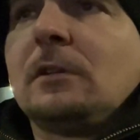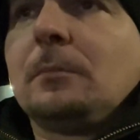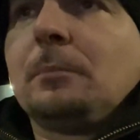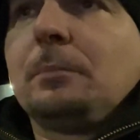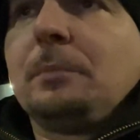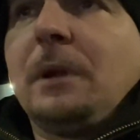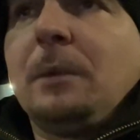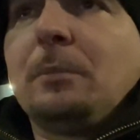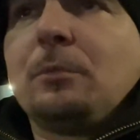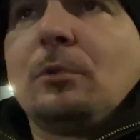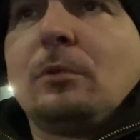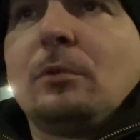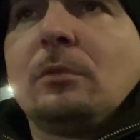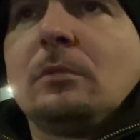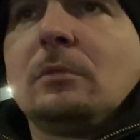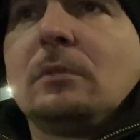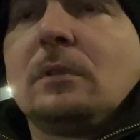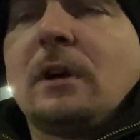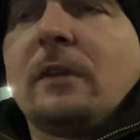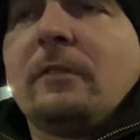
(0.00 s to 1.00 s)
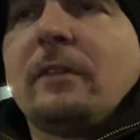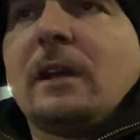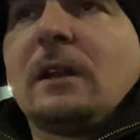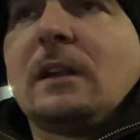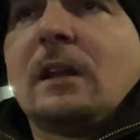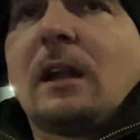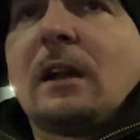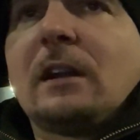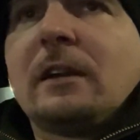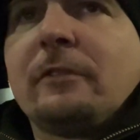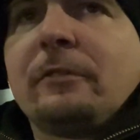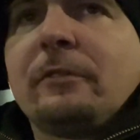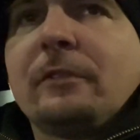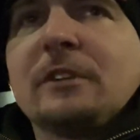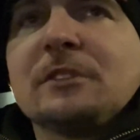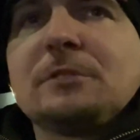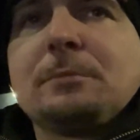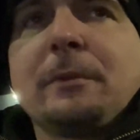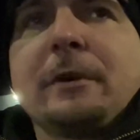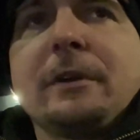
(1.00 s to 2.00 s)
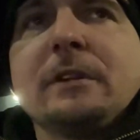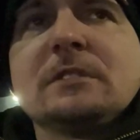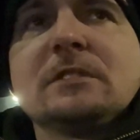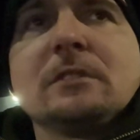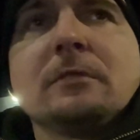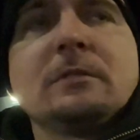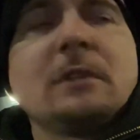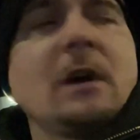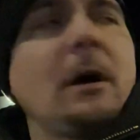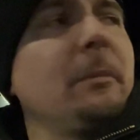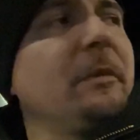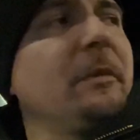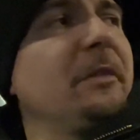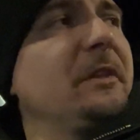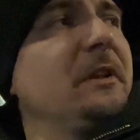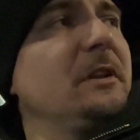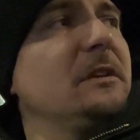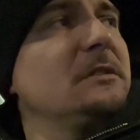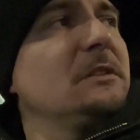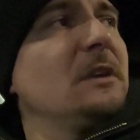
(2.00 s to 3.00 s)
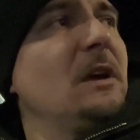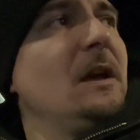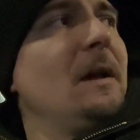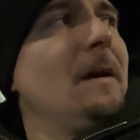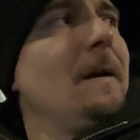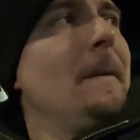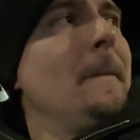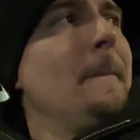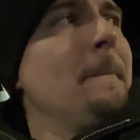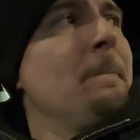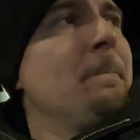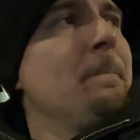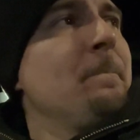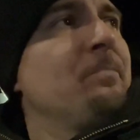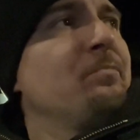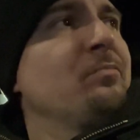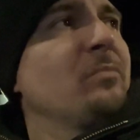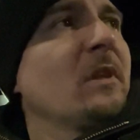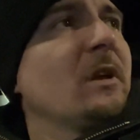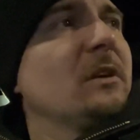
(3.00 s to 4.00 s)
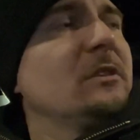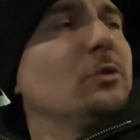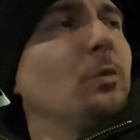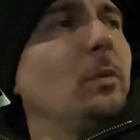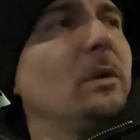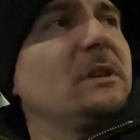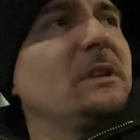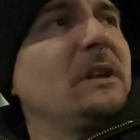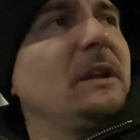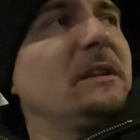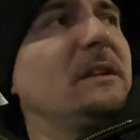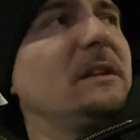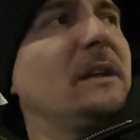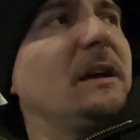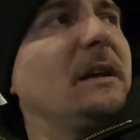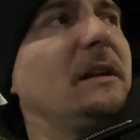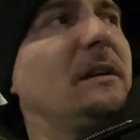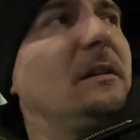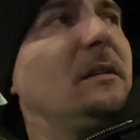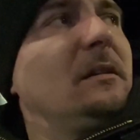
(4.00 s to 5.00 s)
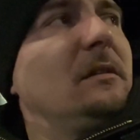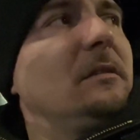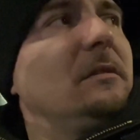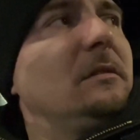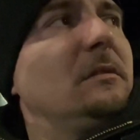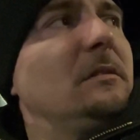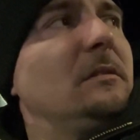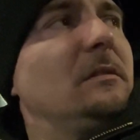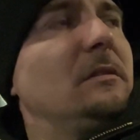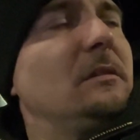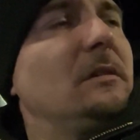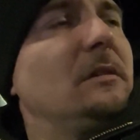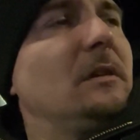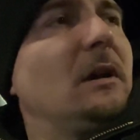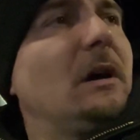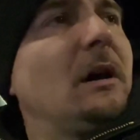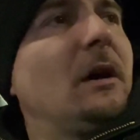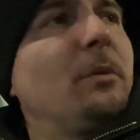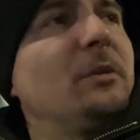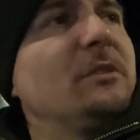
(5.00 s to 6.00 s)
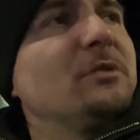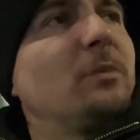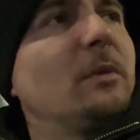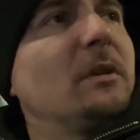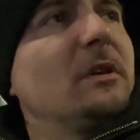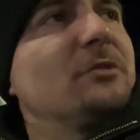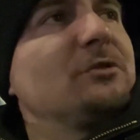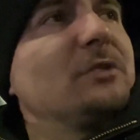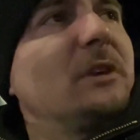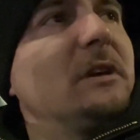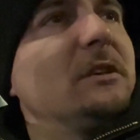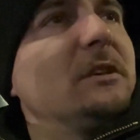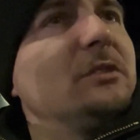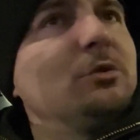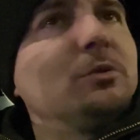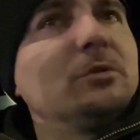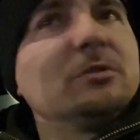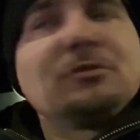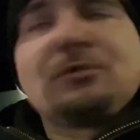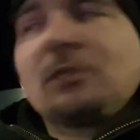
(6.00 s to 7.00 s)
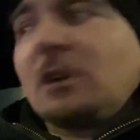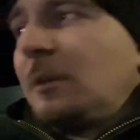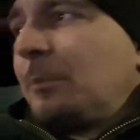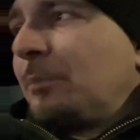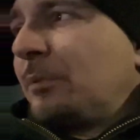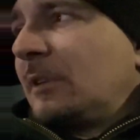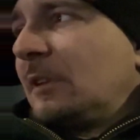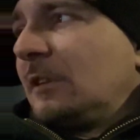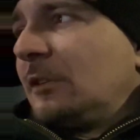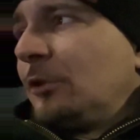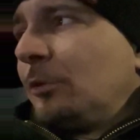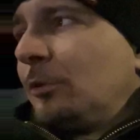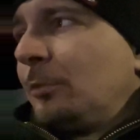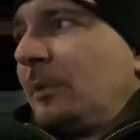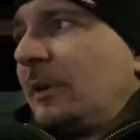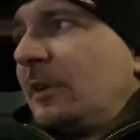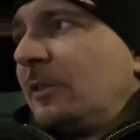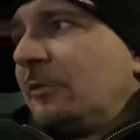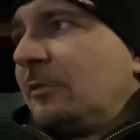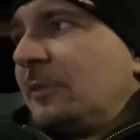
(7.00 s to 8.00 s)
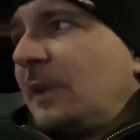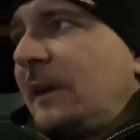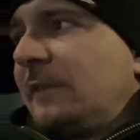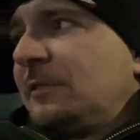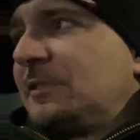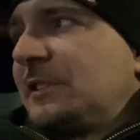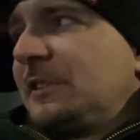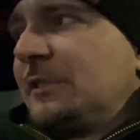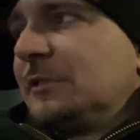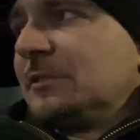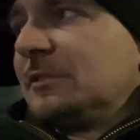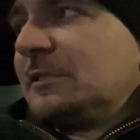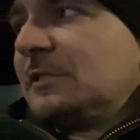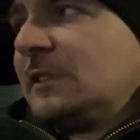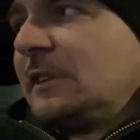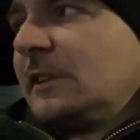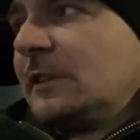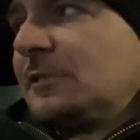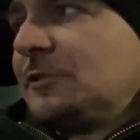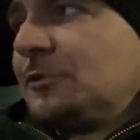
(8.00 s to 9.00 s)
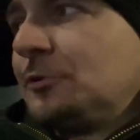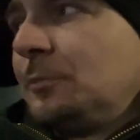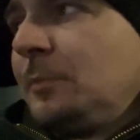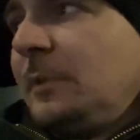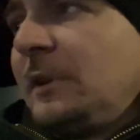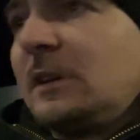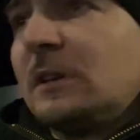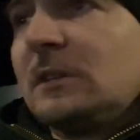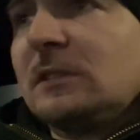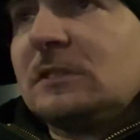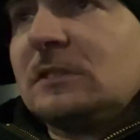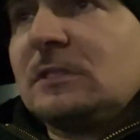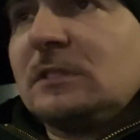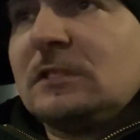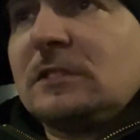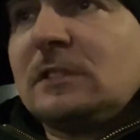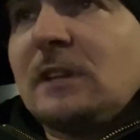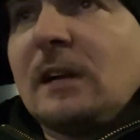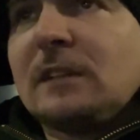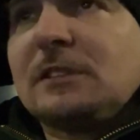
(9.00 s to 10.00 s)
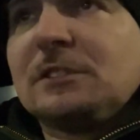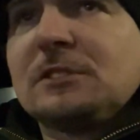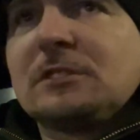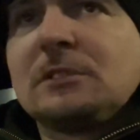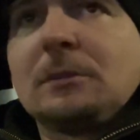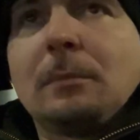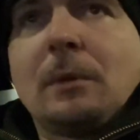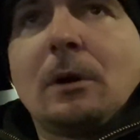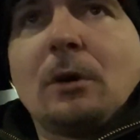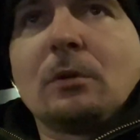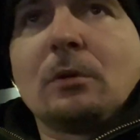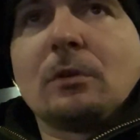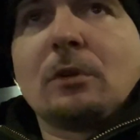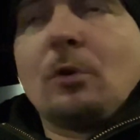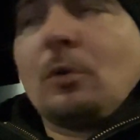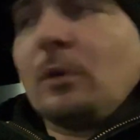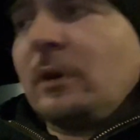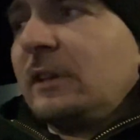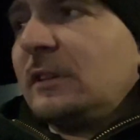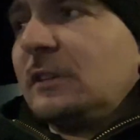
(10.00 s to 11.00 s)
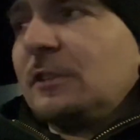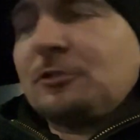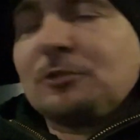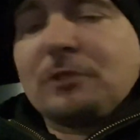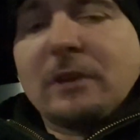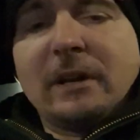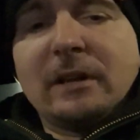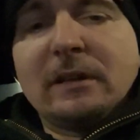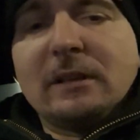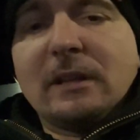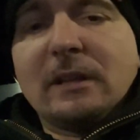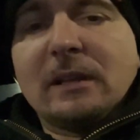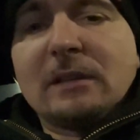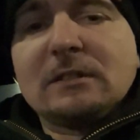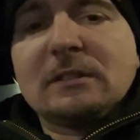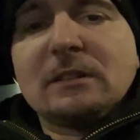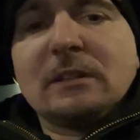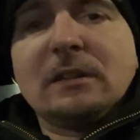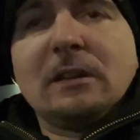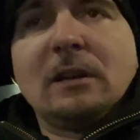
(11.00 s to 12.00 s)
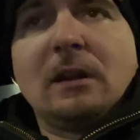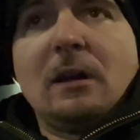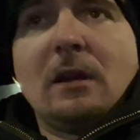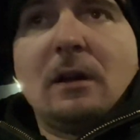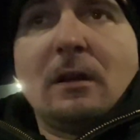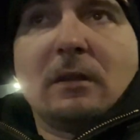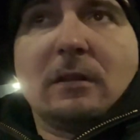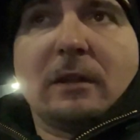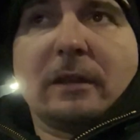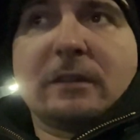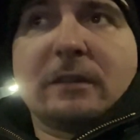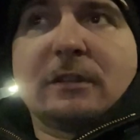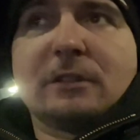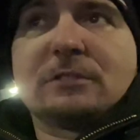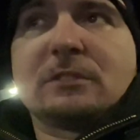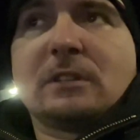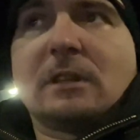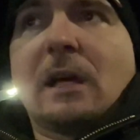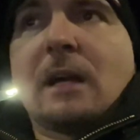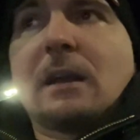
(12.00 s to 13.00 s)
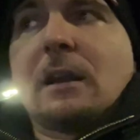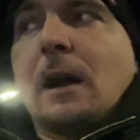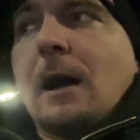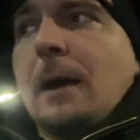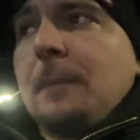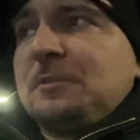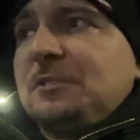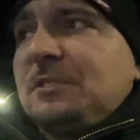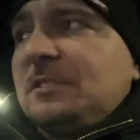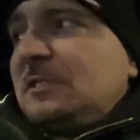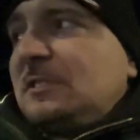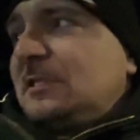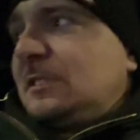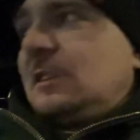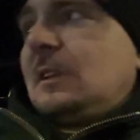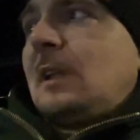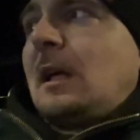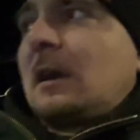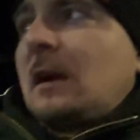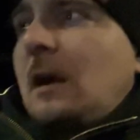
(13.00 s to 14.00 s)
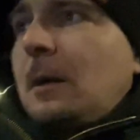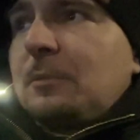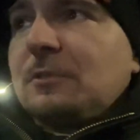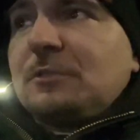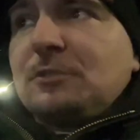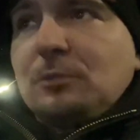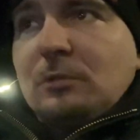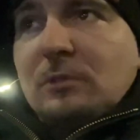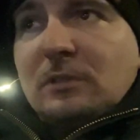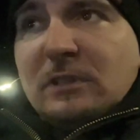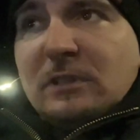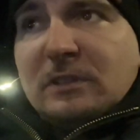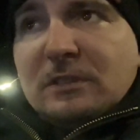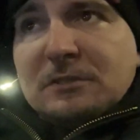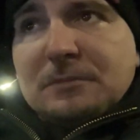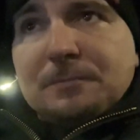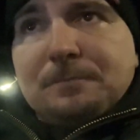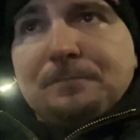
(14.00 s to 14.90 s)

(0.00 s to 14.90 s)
people. I've had a lot of different experiences that have taught me things. So one thing that I always want to try to do is try to put a little bit of life skills in there too, because it's not just about go getting a trade and that's it. Like, there's a lot of options and a lot of opportunities.